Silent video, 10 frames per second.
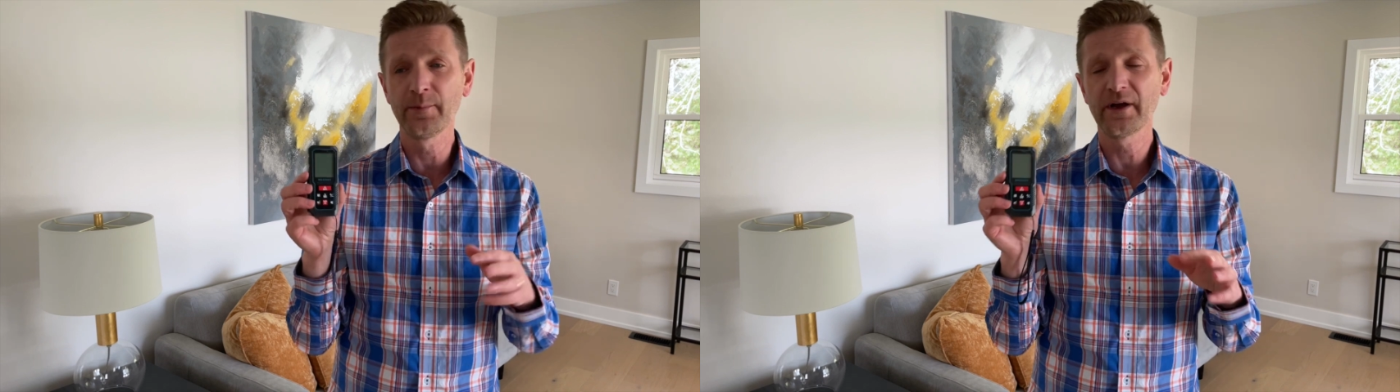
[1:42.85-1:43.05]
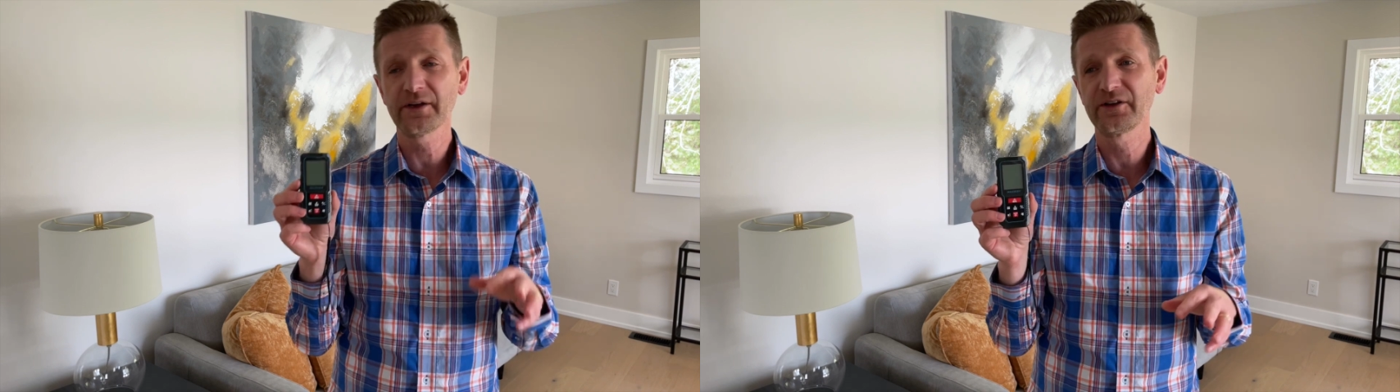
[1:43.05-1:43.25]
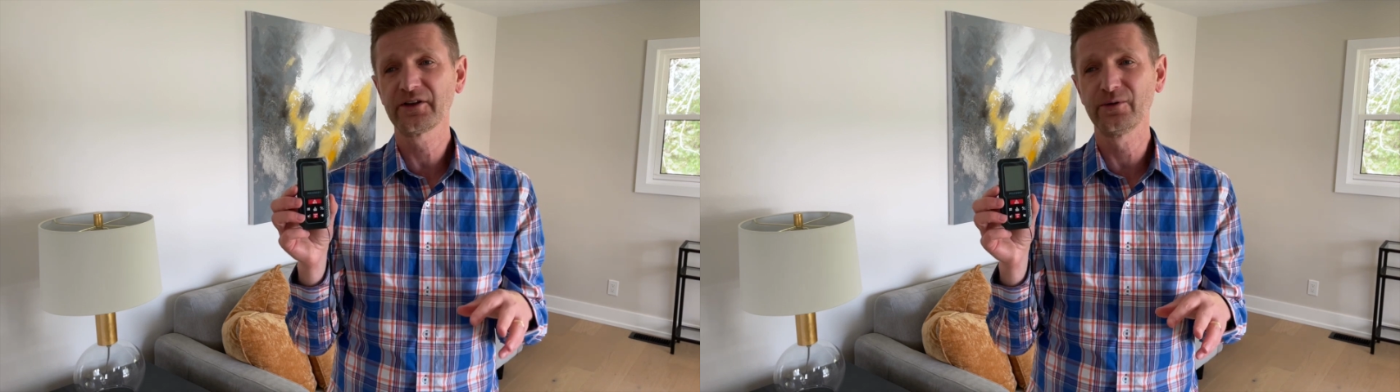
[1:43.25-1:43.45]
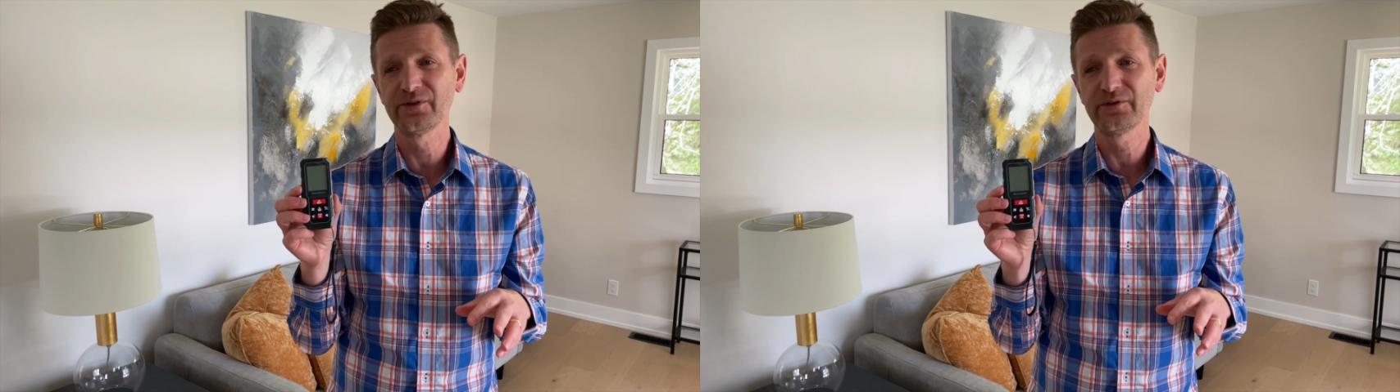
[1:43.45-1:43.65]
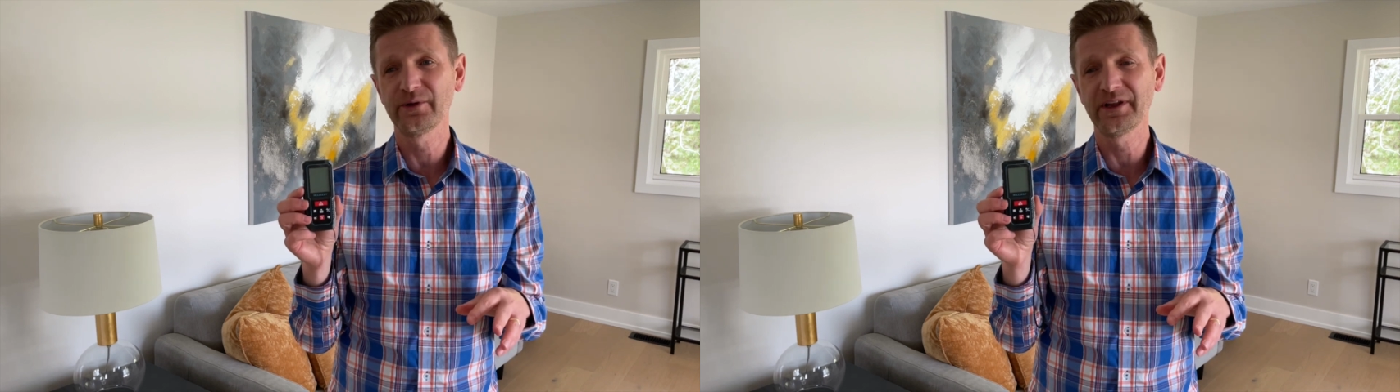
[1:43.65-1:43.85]
I'm not going to
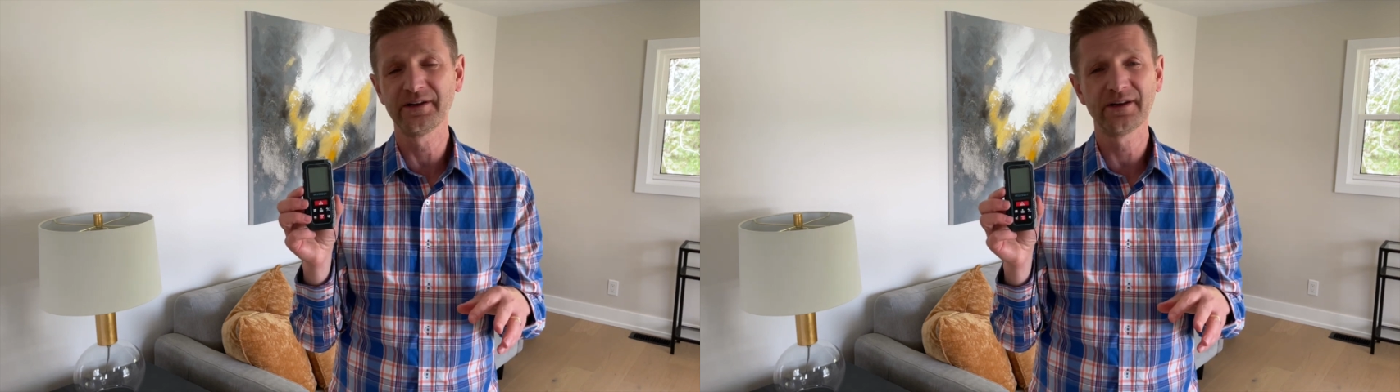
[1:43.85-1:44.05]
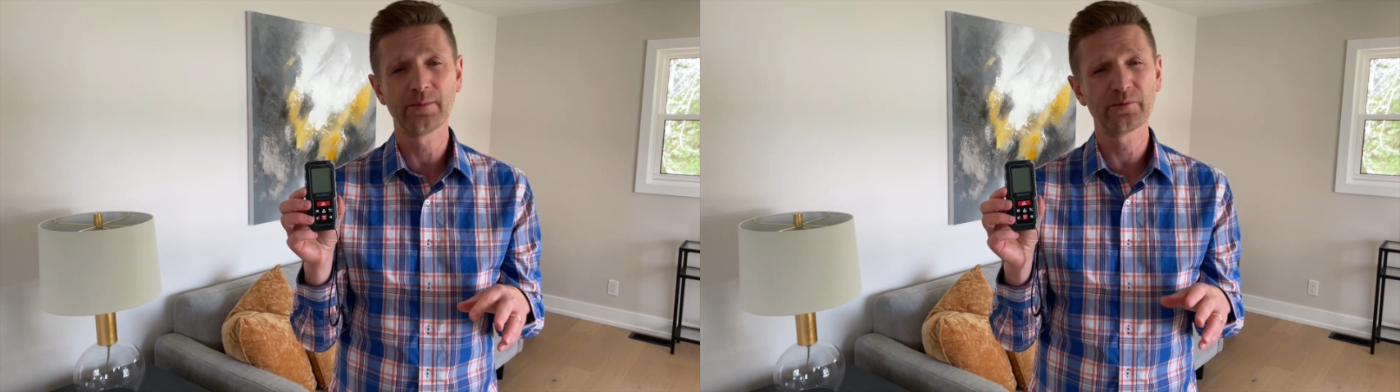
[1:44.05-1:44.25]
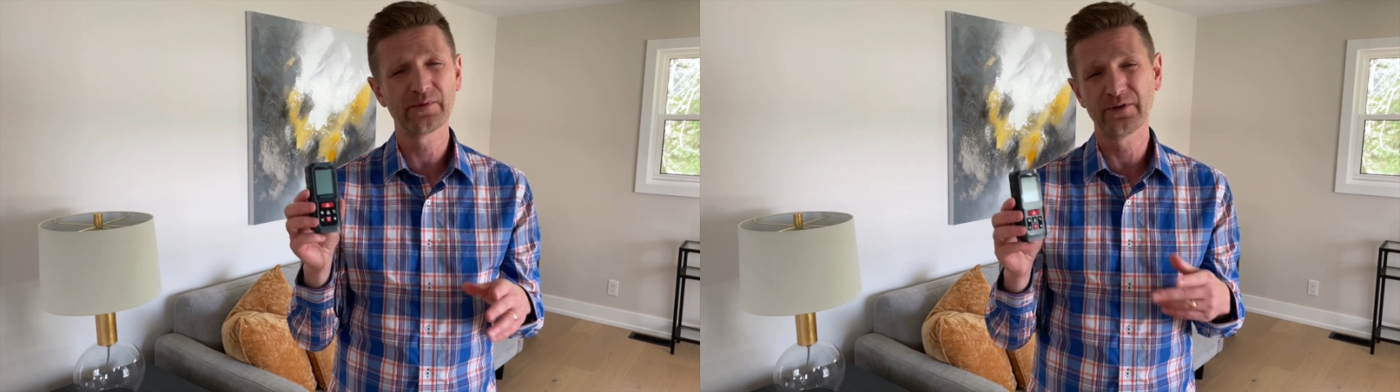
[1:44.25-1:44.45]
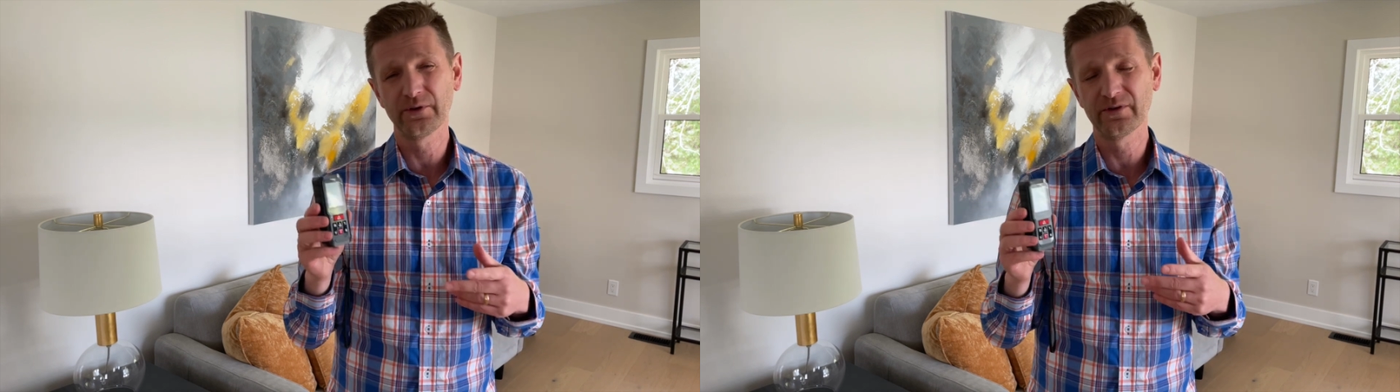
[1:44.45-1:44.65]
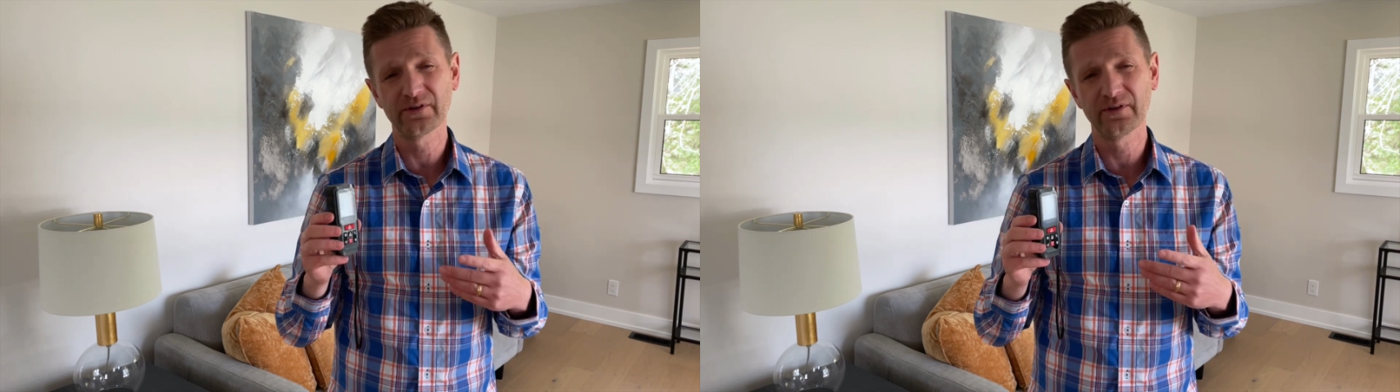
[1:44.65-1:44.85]
go into an in-depth
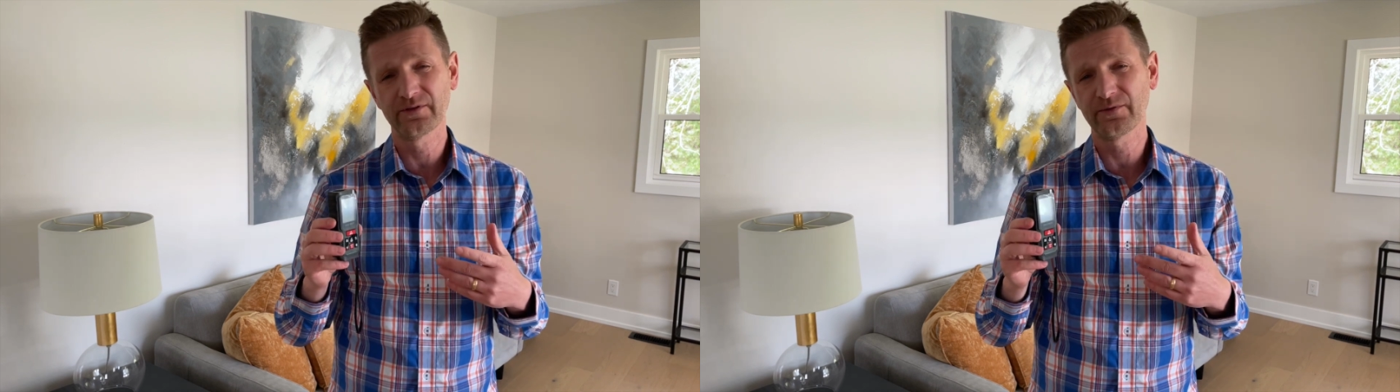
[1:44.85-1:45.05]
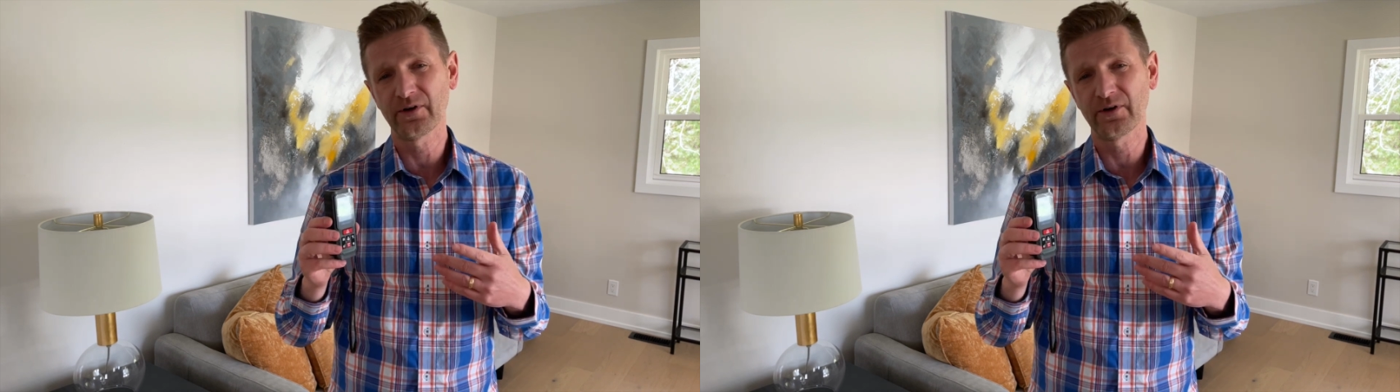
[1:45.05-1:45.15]
review as